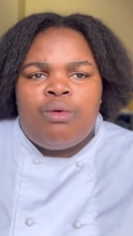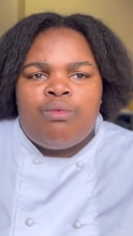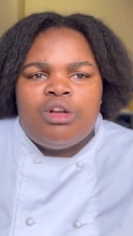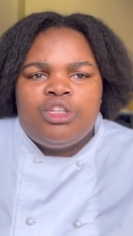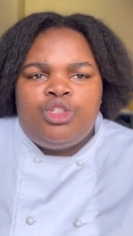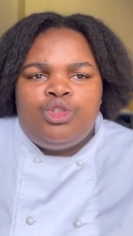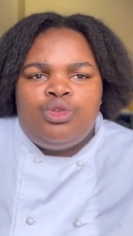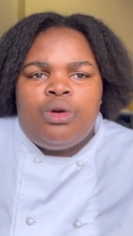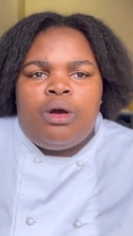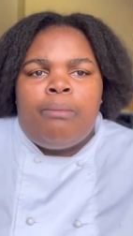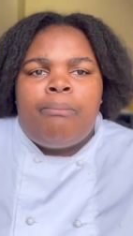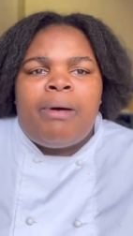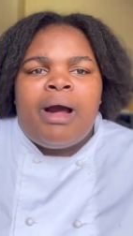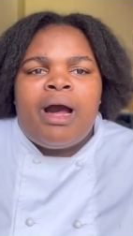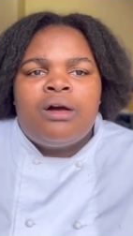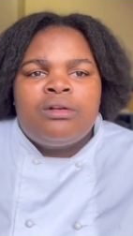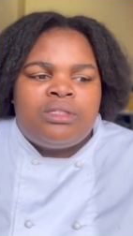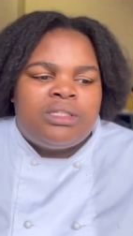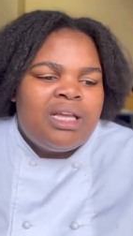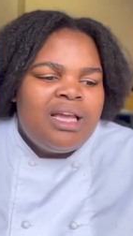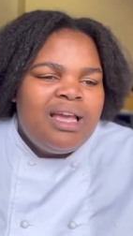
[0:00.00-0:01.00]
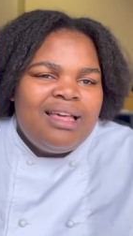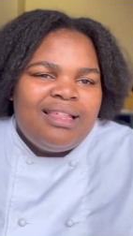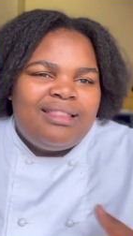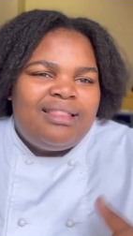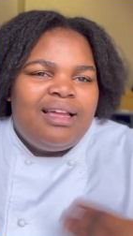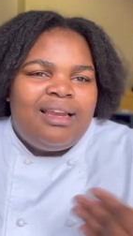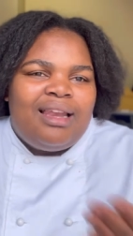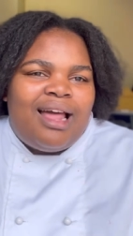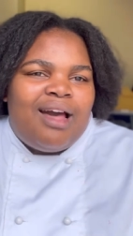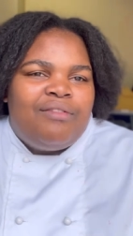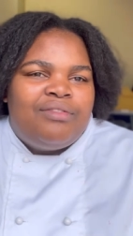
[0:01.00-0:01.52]
what you're about,
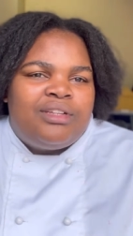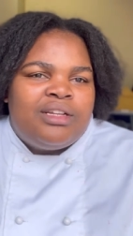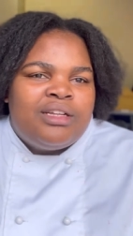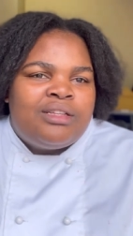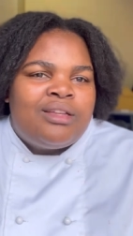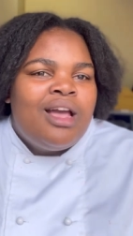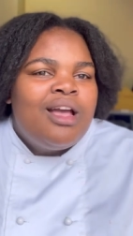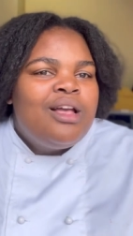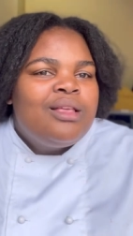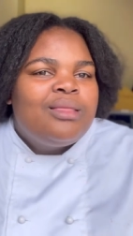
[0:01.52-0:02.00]
they loved it.